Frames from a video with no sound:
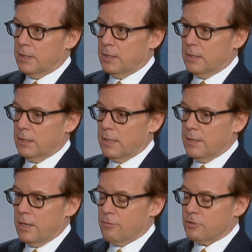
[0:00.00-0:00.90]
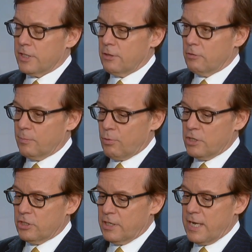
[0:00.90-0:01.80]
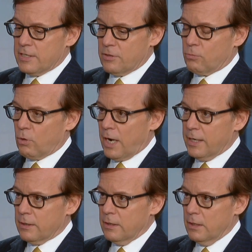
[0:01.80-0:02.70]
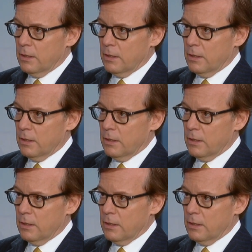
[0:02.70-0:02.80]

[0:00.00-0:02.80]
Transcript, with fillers: Uh, others say that the president has the right